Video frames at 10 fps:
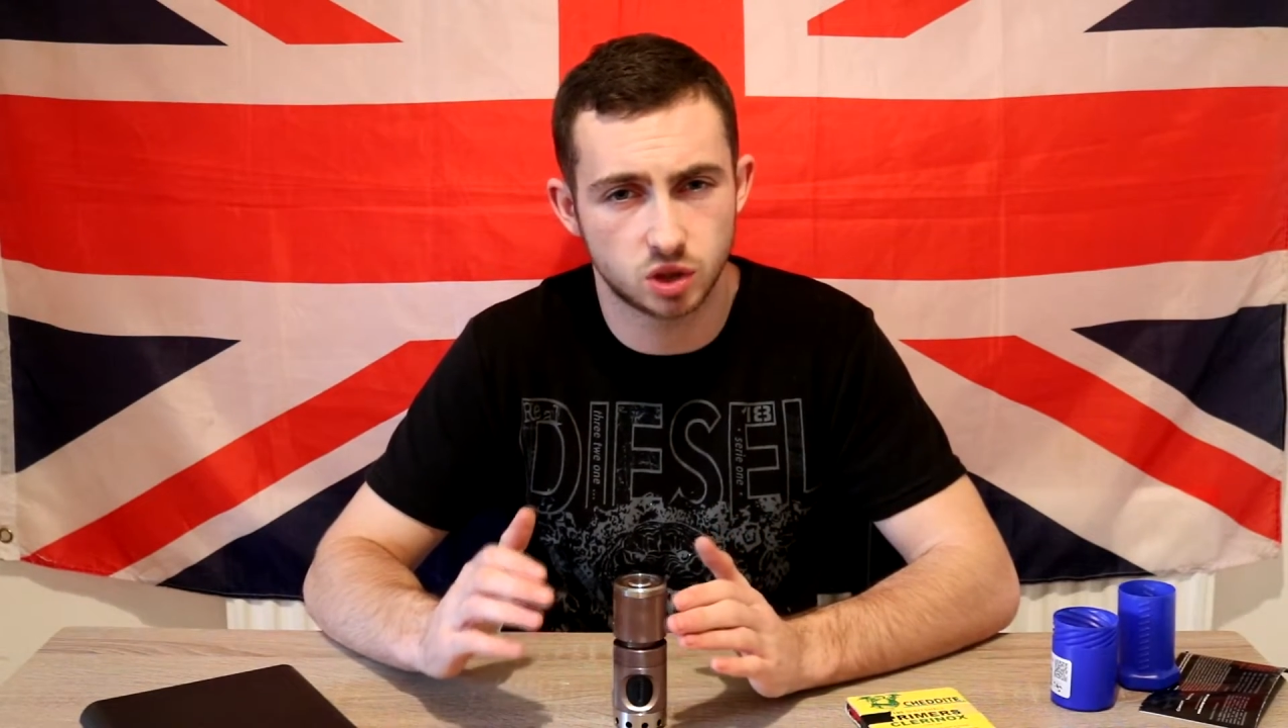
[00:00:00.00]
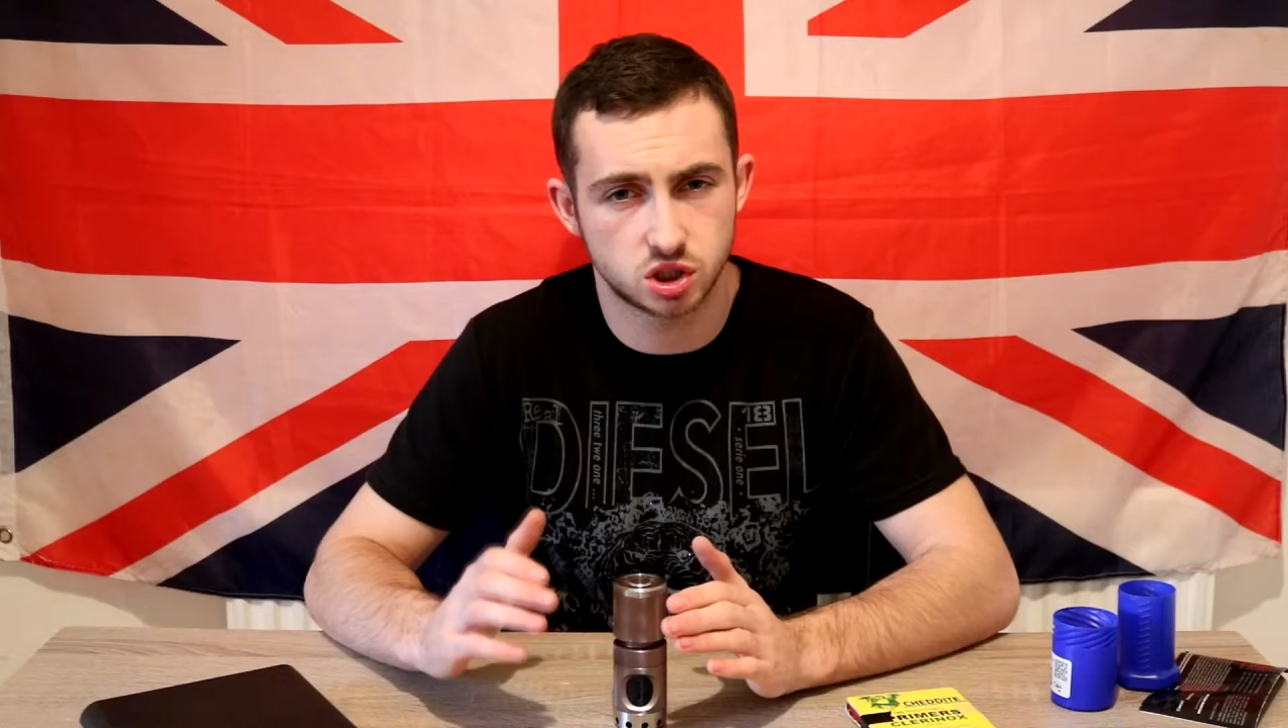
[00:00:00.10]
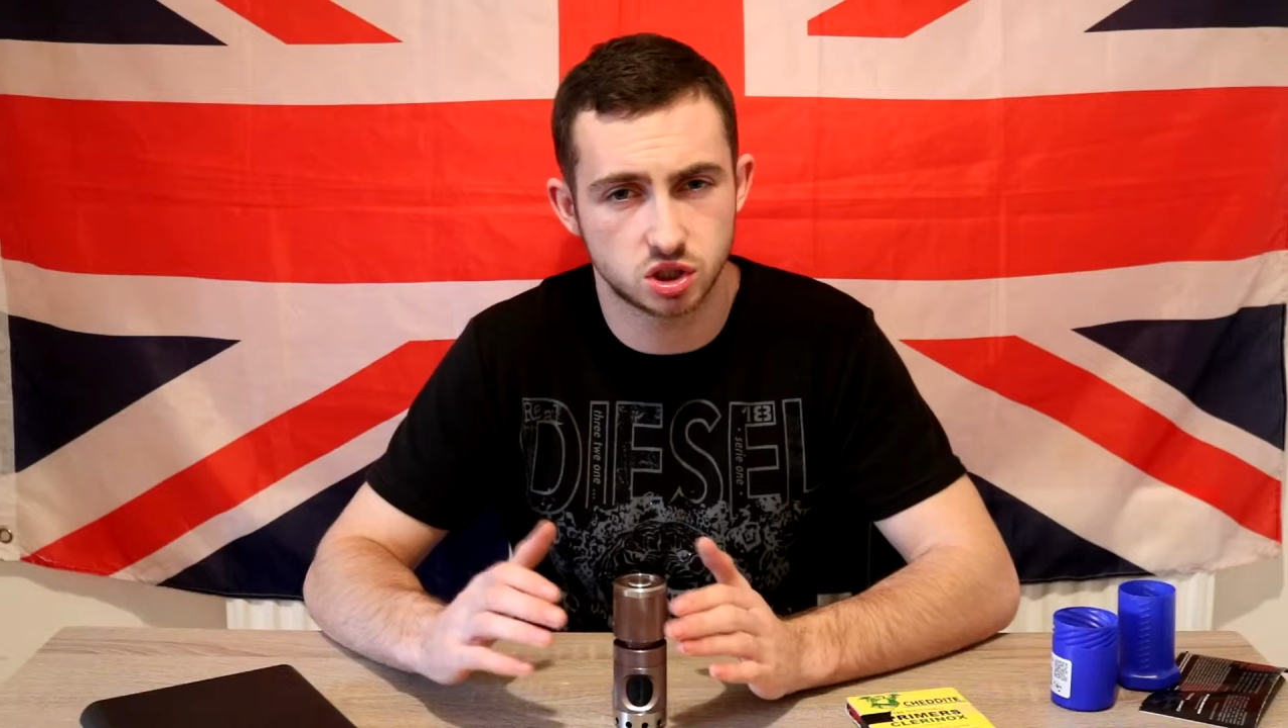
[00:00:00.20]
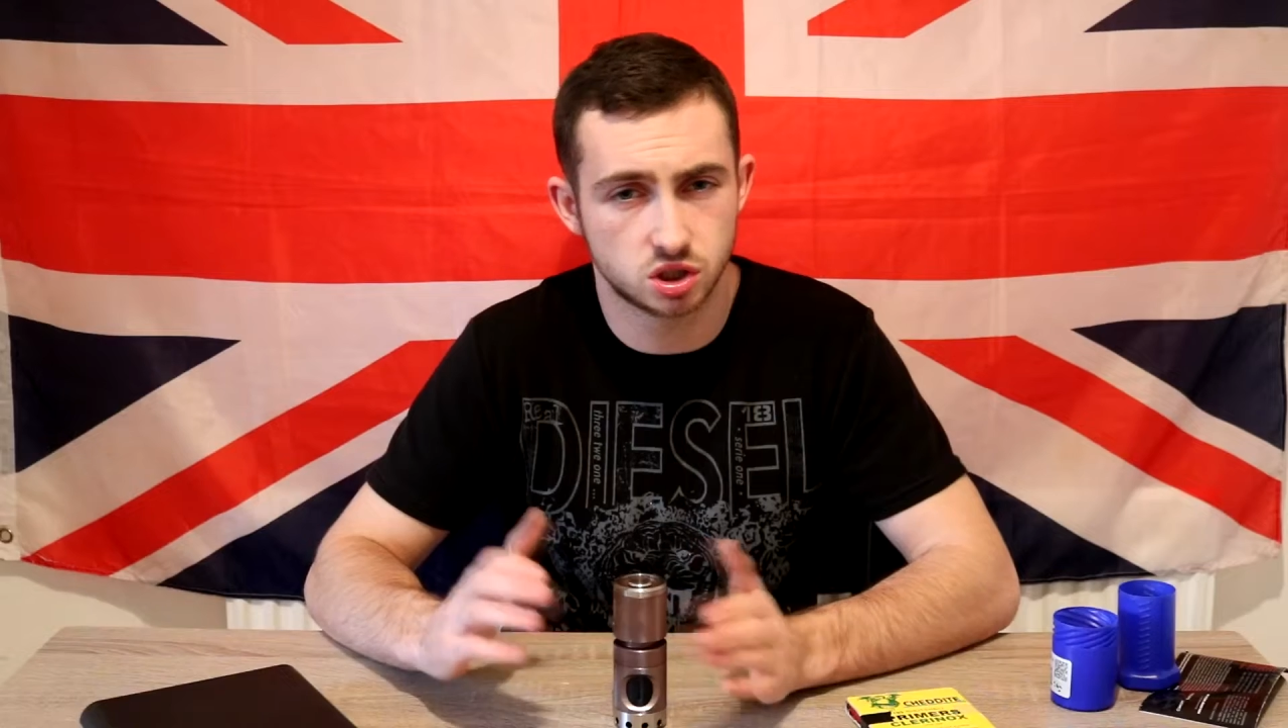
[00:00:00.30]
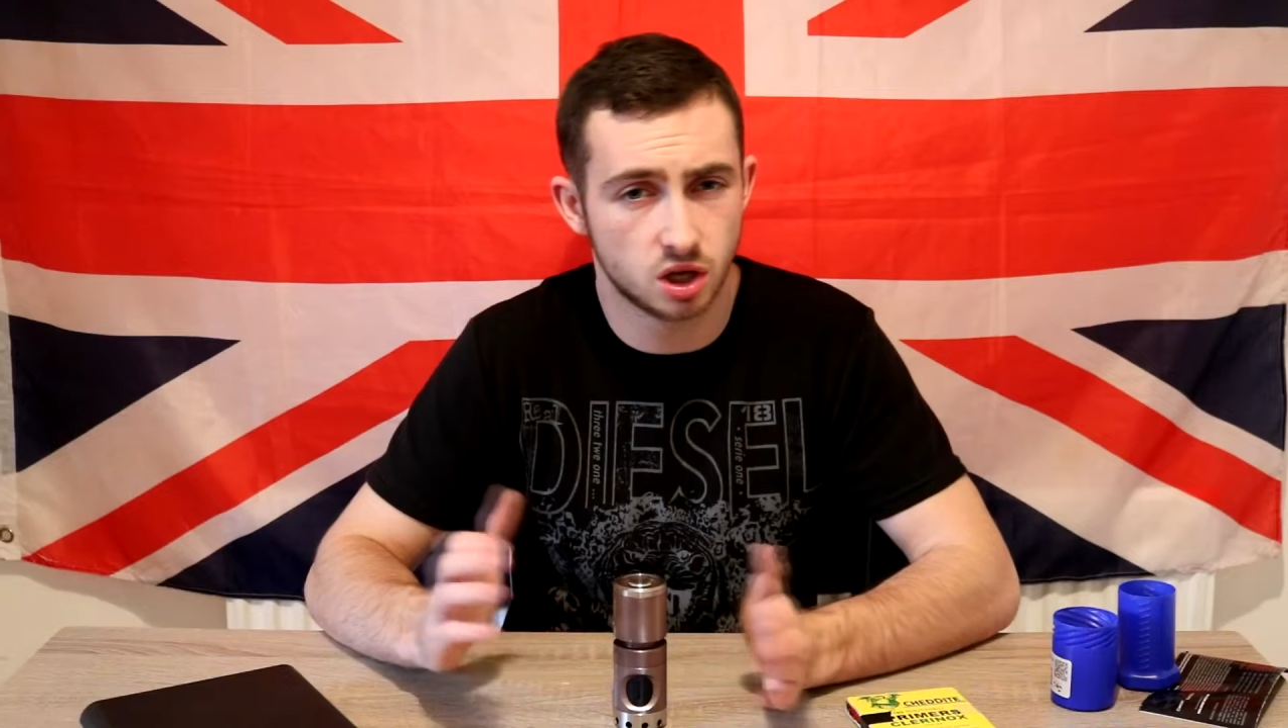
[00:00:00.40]

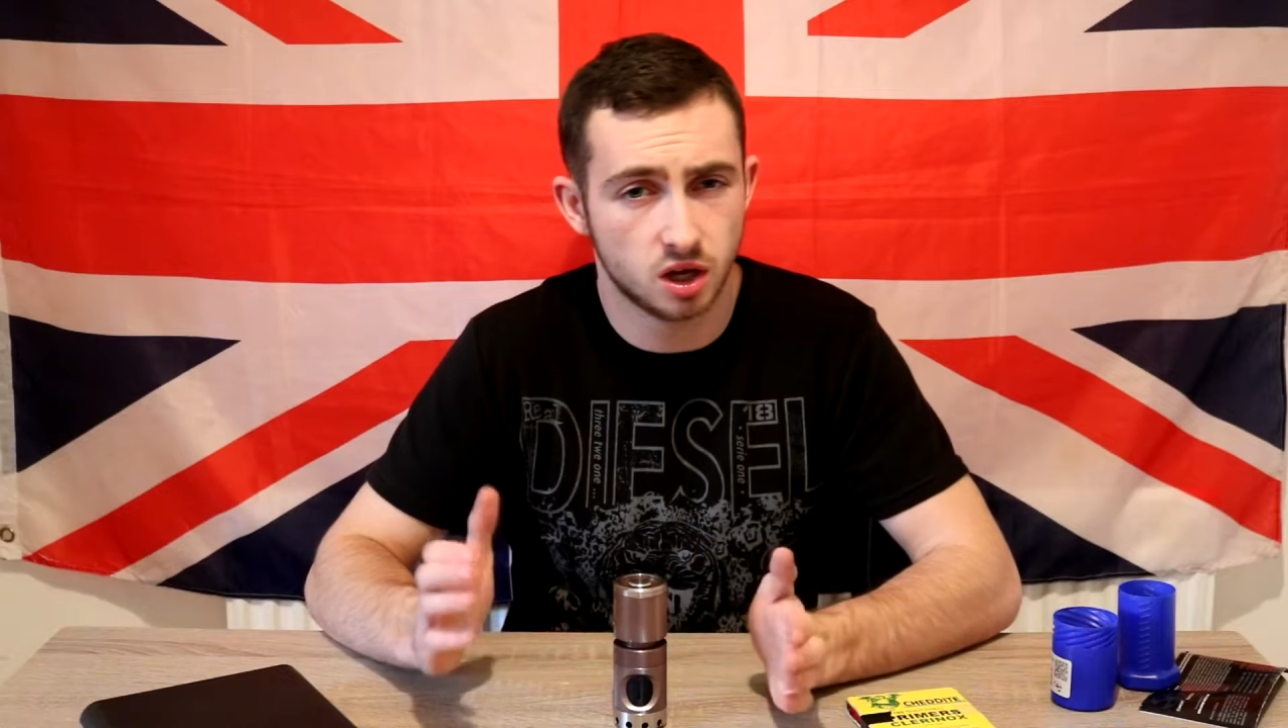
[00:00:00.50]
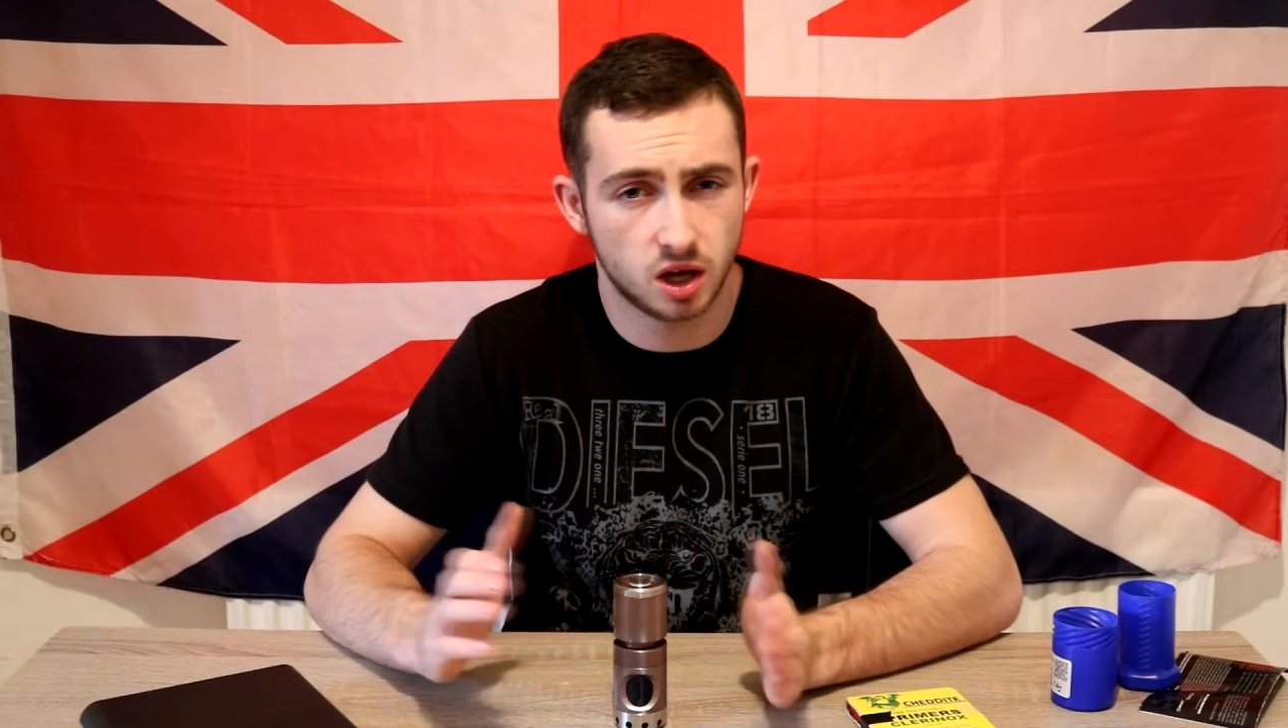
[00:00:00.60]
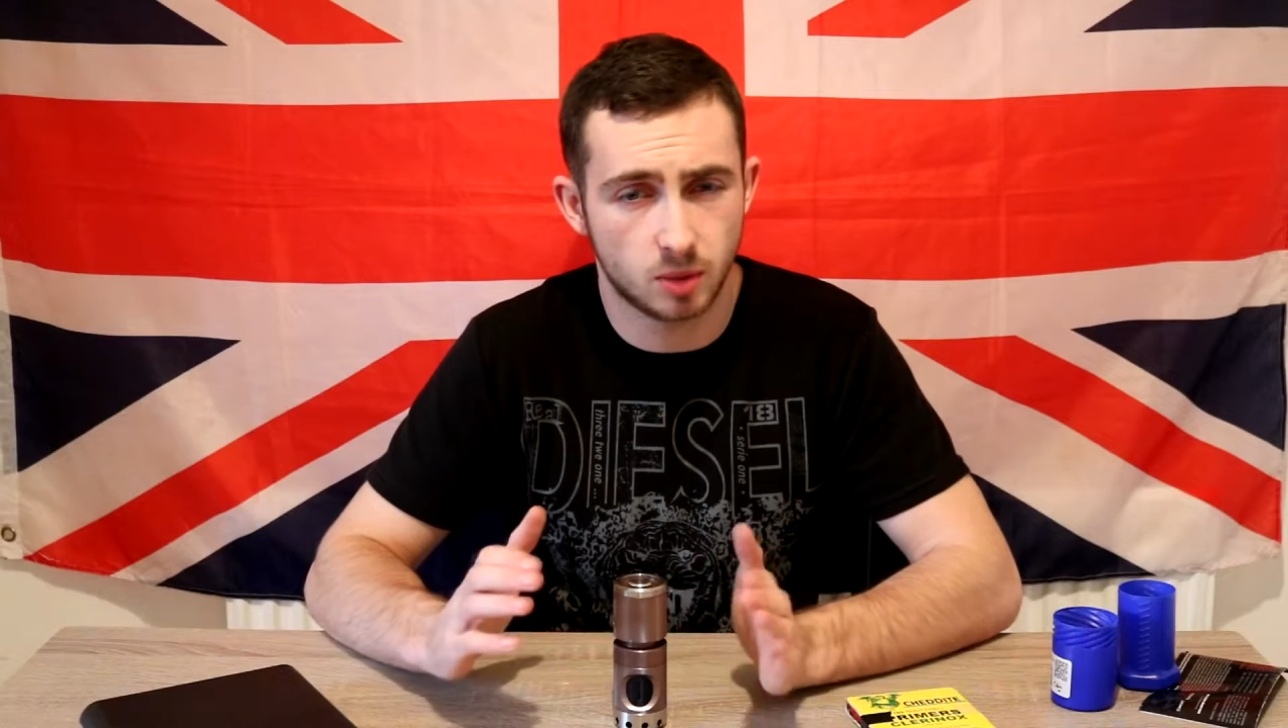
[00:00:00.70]
which is